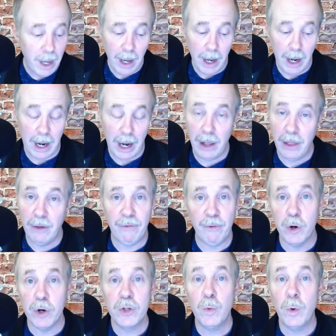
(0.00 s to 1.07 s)
The
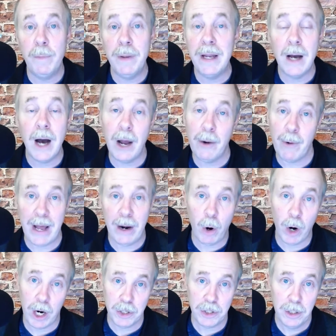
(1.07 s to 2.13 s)
first would be Conrad
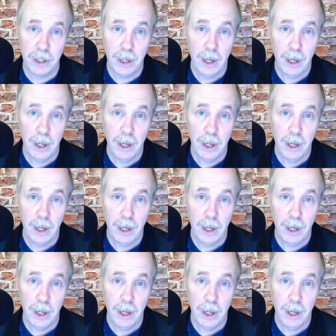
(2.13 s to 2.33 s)
Hearts.